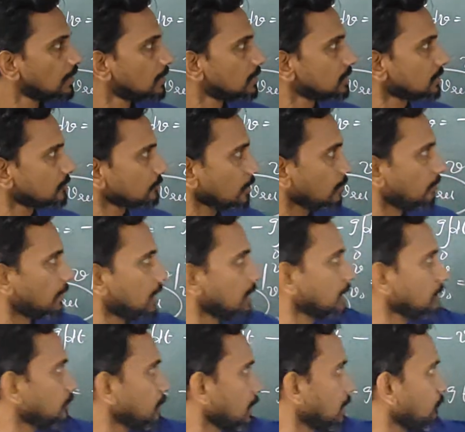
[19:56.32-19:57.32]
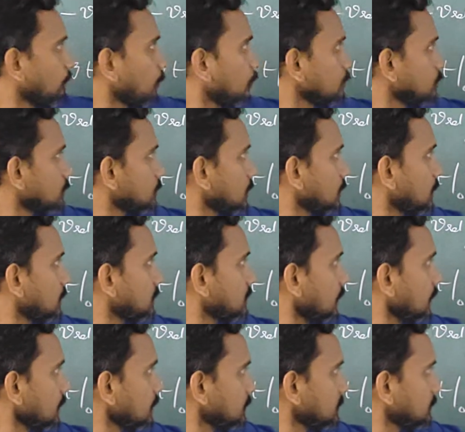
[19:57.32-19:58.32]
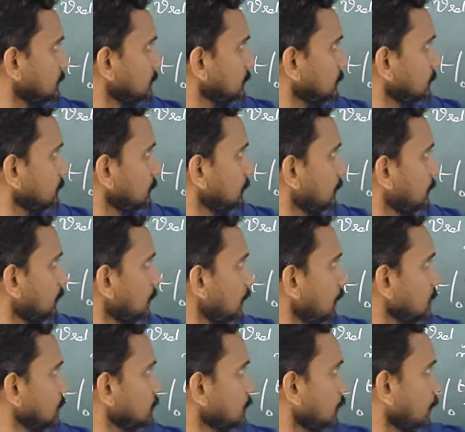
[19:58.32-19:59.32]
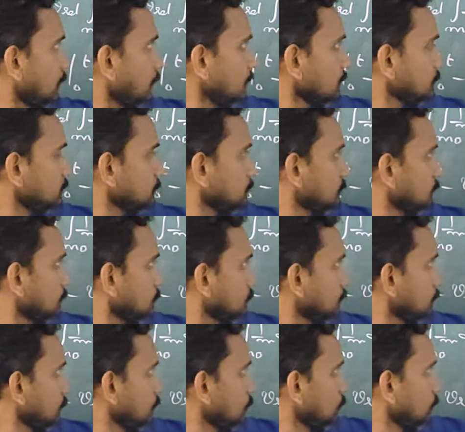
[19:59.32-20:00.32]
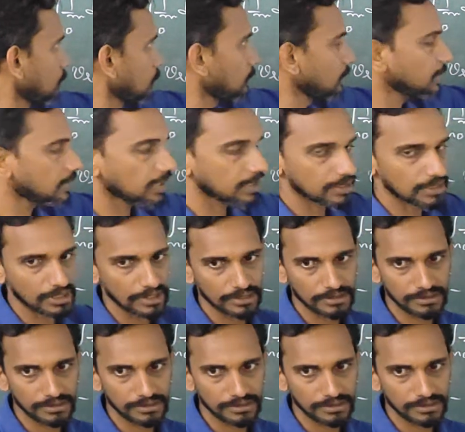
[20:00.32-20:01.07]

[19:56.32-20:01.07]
So if I multiply both sides x ln x will be greater than